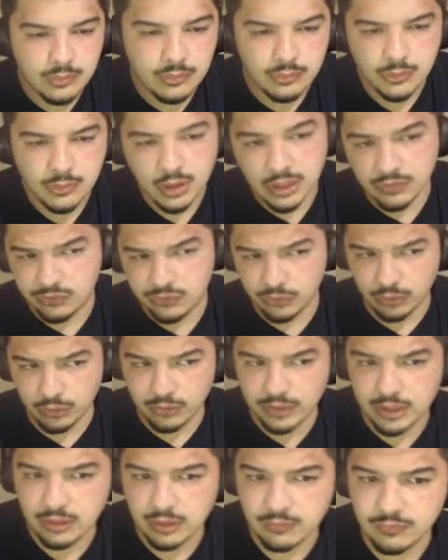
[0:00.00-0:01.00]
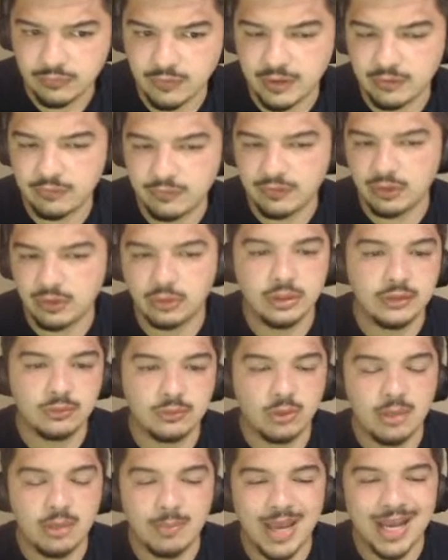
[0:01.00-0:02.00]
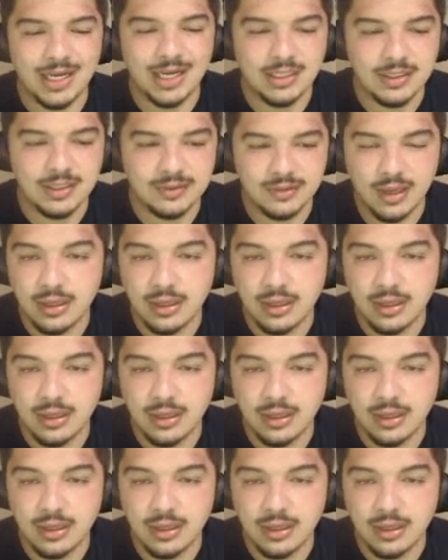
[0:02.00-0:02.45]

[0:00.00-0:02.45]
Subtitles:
He certainly could fiddle his way back into Cy